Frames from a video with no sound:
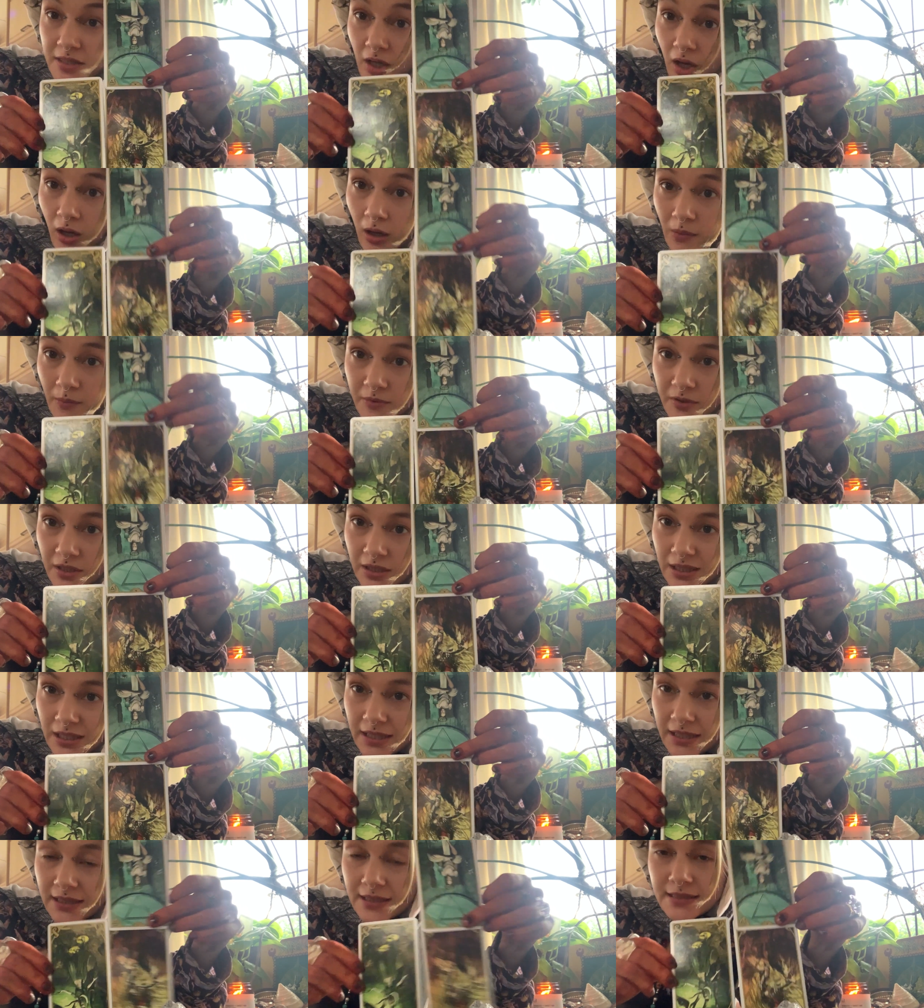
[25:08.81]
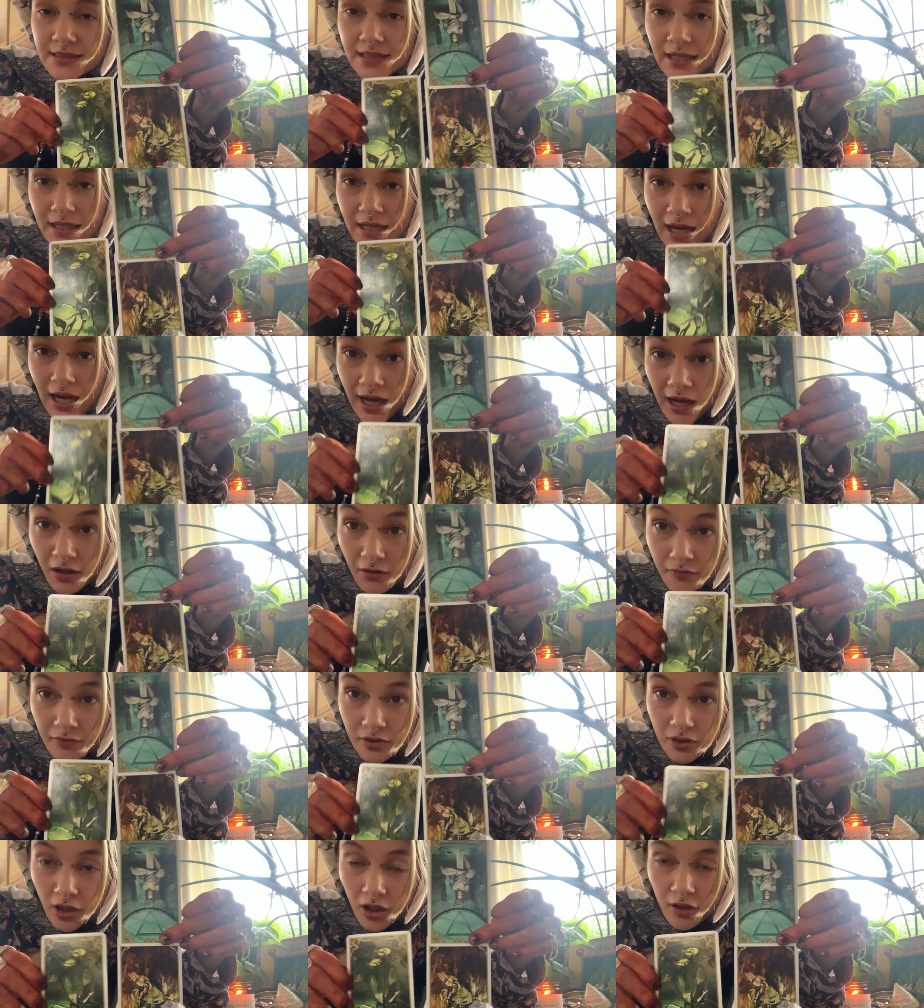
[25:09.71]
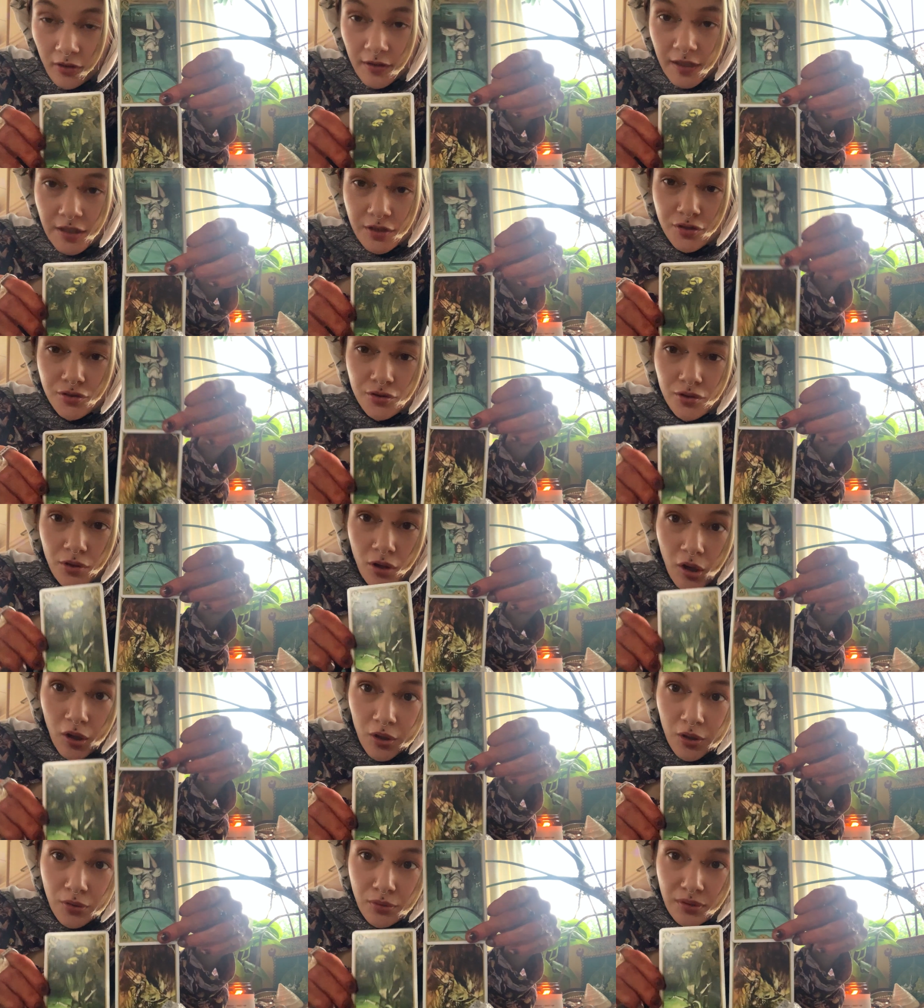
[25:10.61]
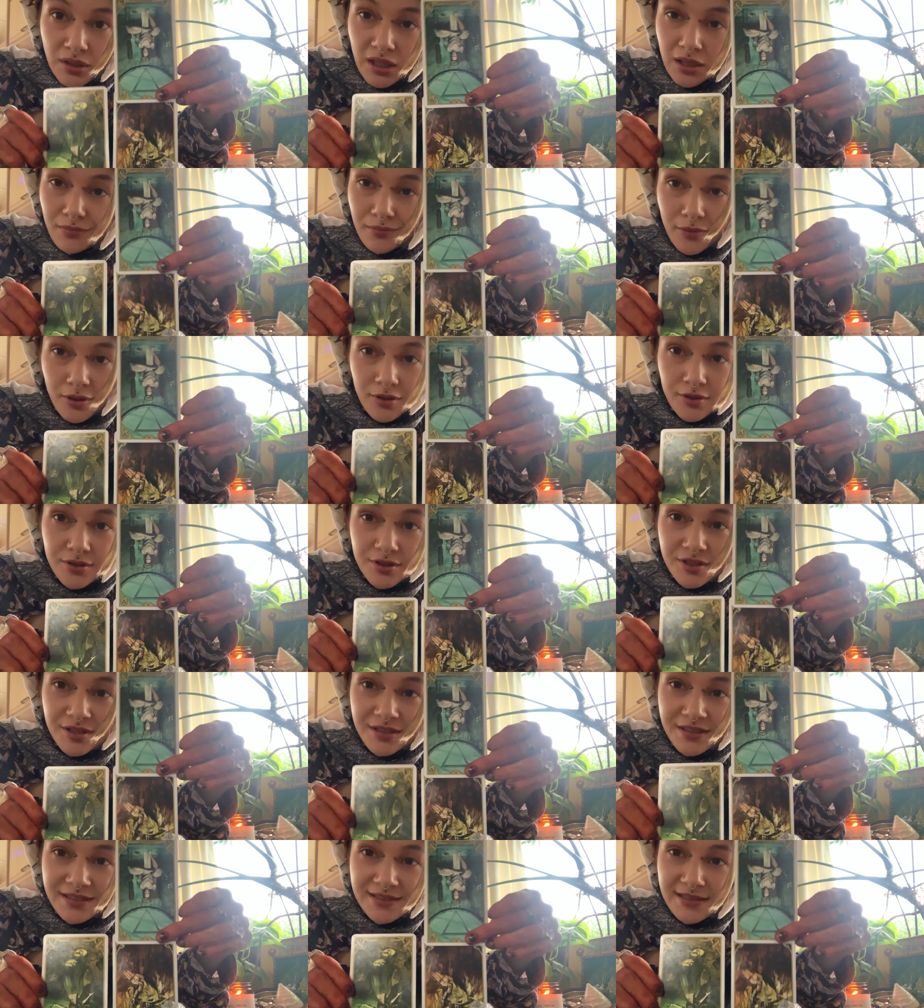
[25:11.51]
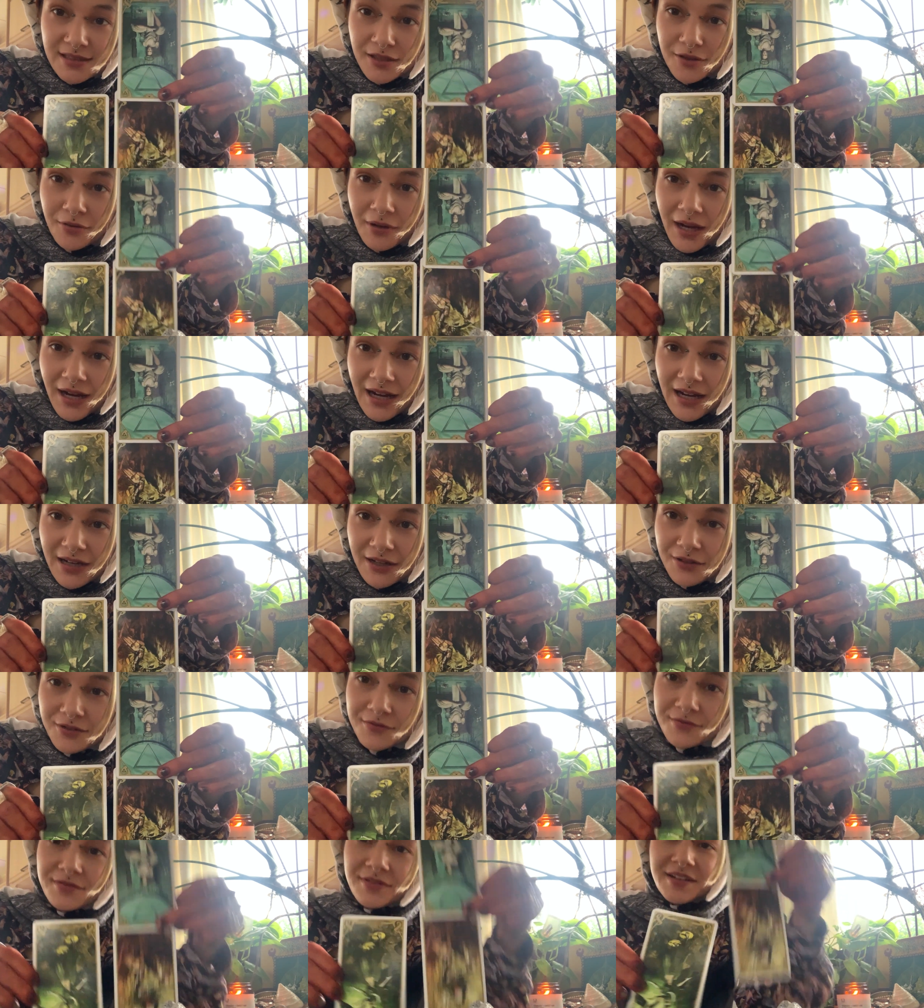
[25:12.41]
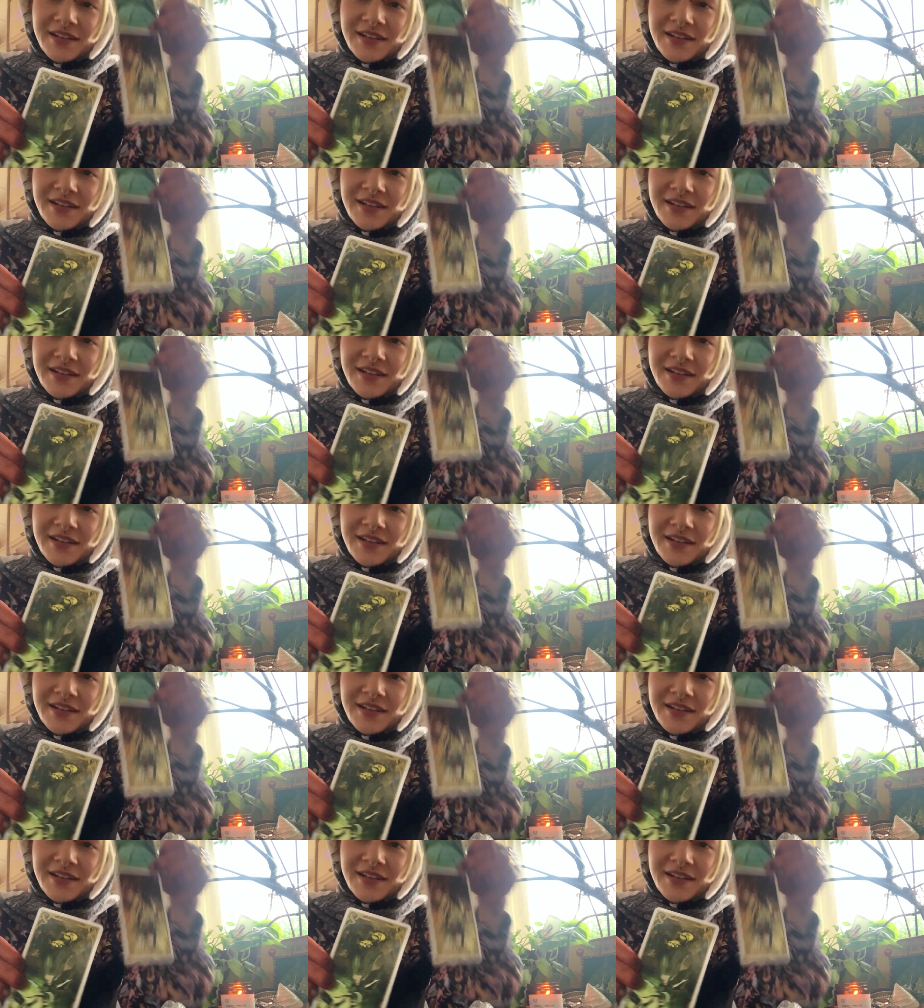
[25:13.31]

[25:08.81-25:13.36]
up to things and have the courage to own the emotions that you have.